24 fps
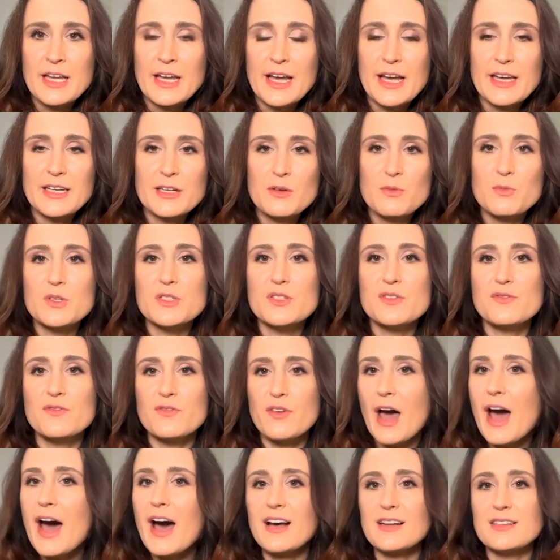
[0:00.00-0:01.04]
And it was
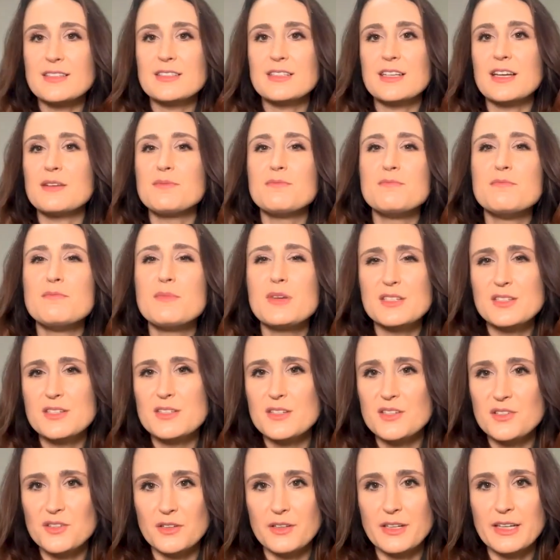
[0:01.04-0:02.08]
vast and
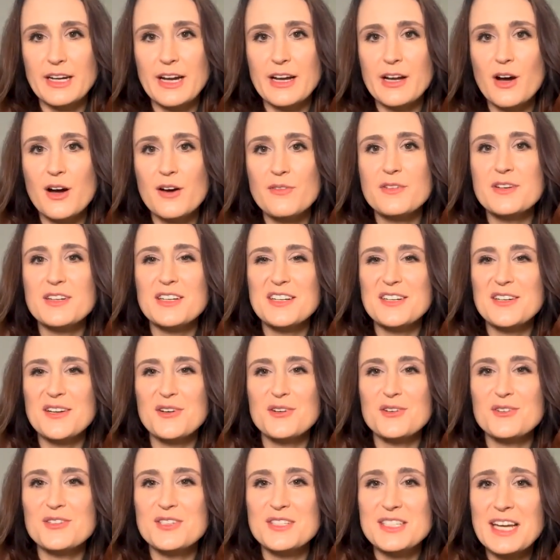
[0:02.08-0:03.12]
mystical, and I often didn't
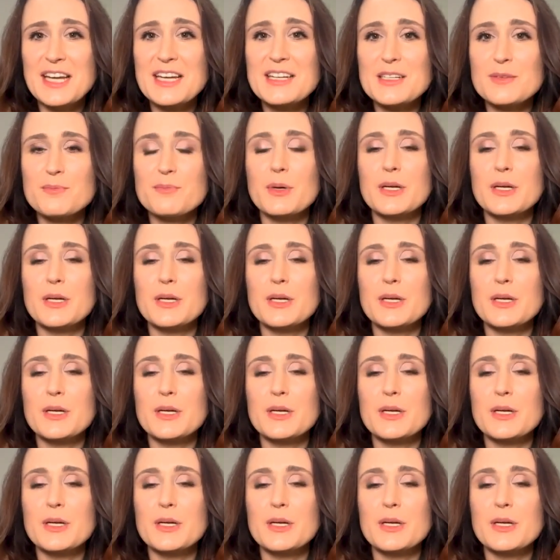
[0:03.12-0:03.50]
understand it,